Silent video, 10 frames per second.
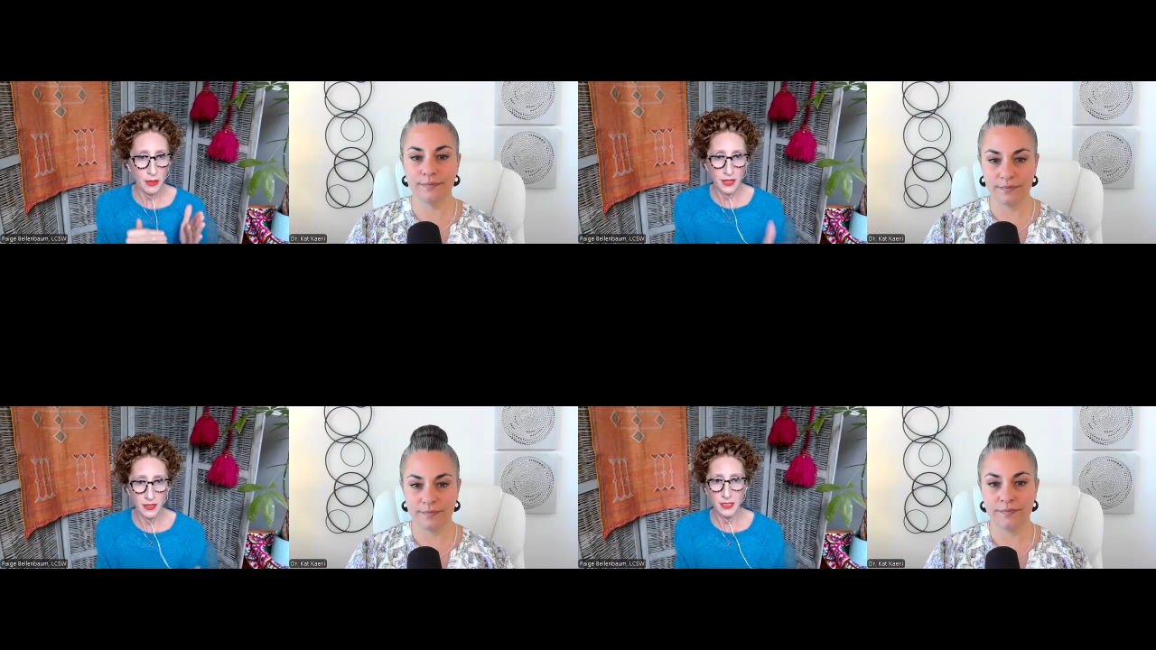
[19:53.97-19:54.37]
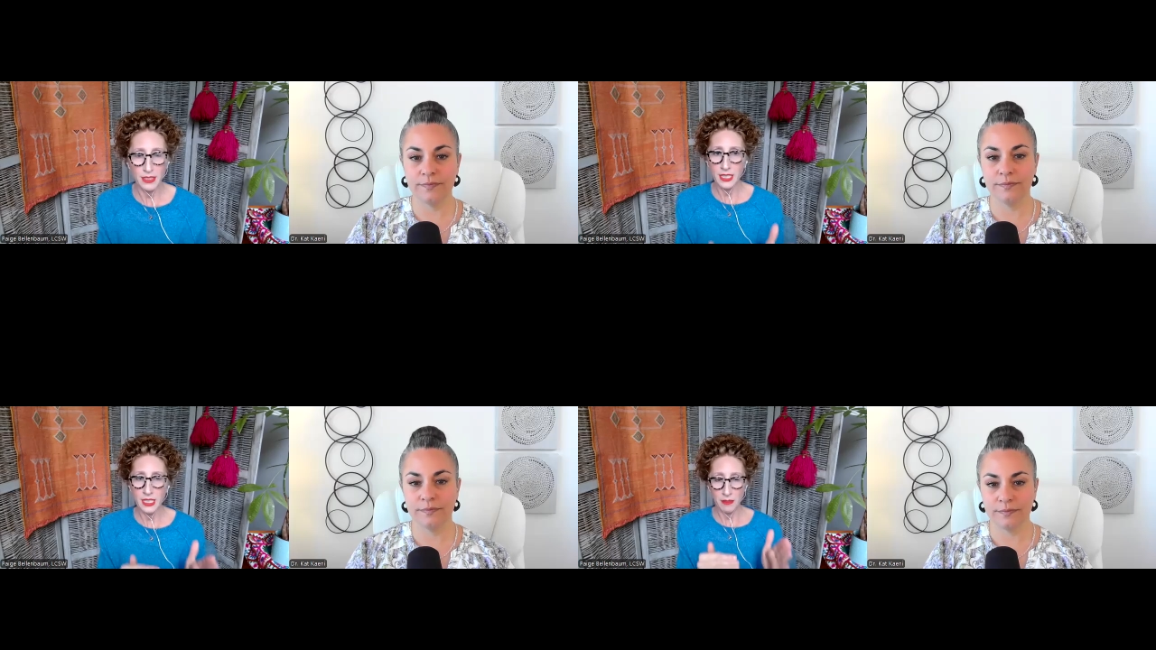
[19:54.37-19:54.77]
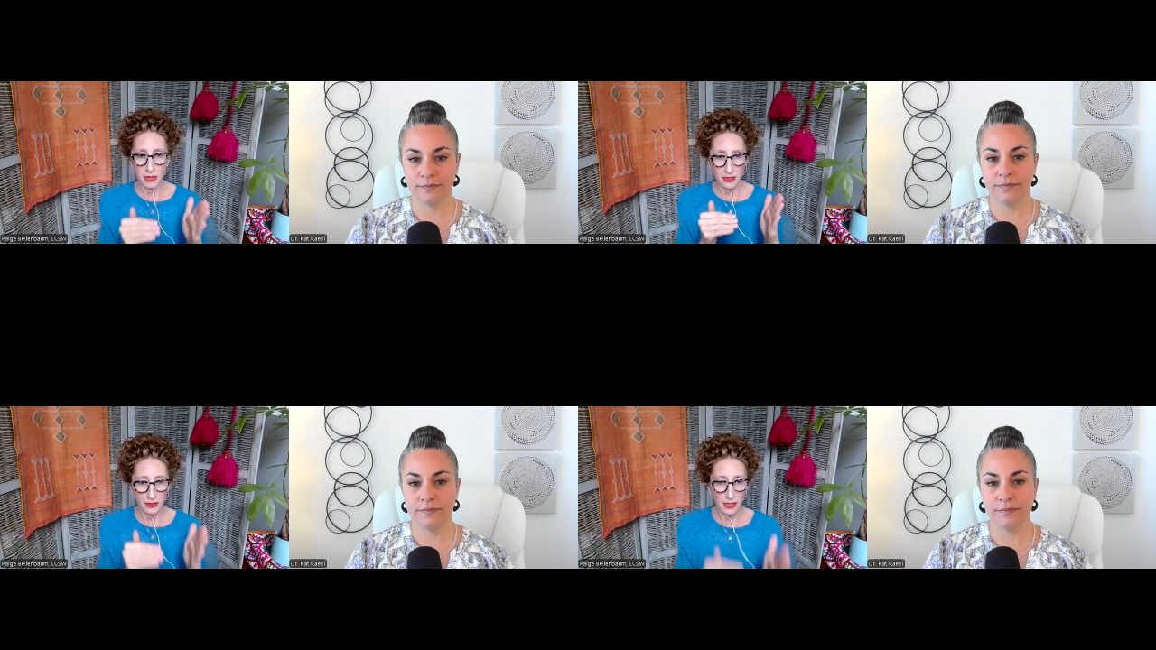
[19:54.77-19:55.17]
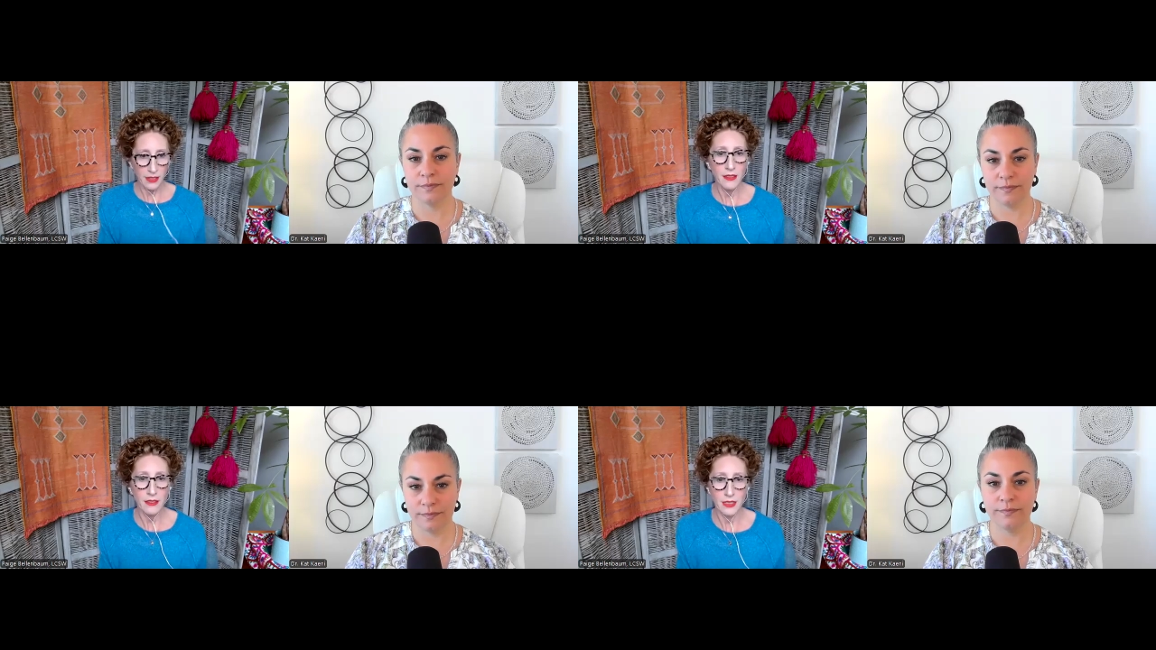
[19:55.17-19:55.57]
Speaker 1: parenting and mental
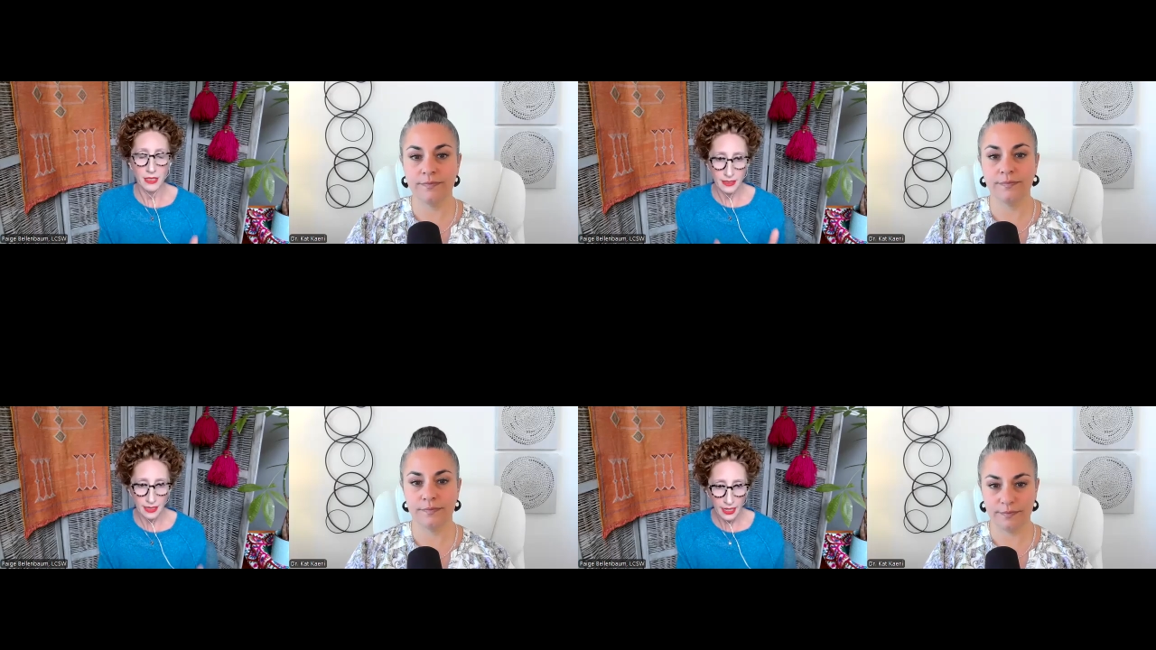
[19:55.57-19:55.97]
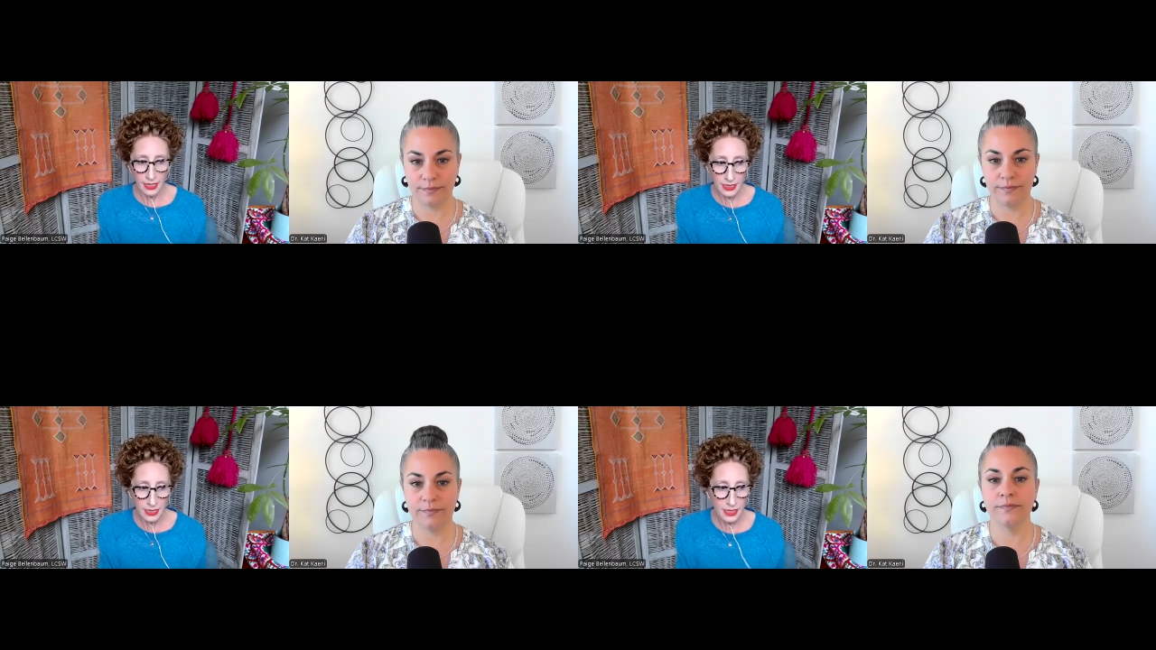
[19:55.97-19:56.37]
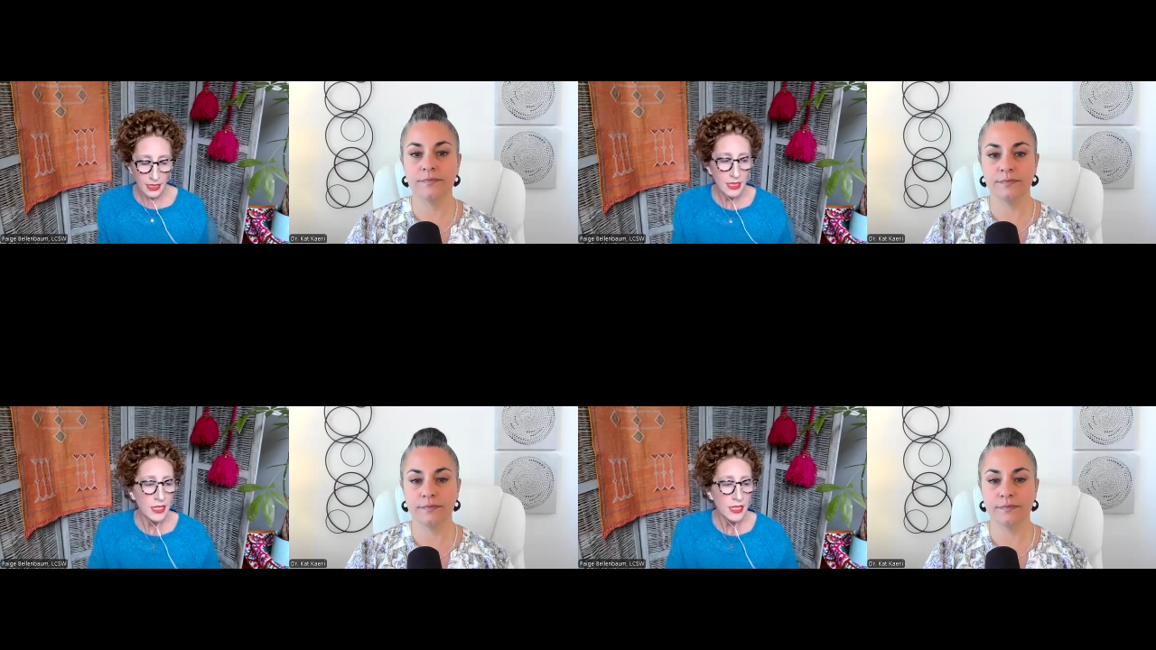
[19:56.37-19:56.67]
health and anxiety